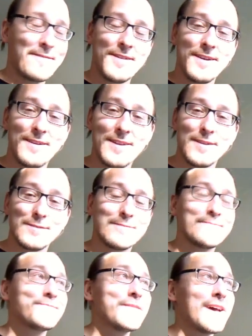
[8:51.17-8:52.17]
fire clouds
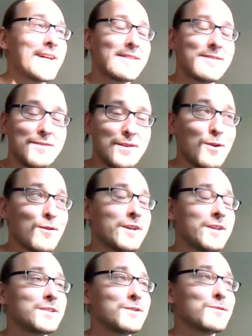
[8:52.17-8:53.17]
and the Loki
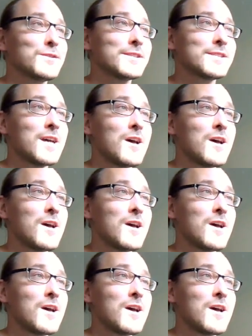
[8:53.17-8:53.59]
is useless.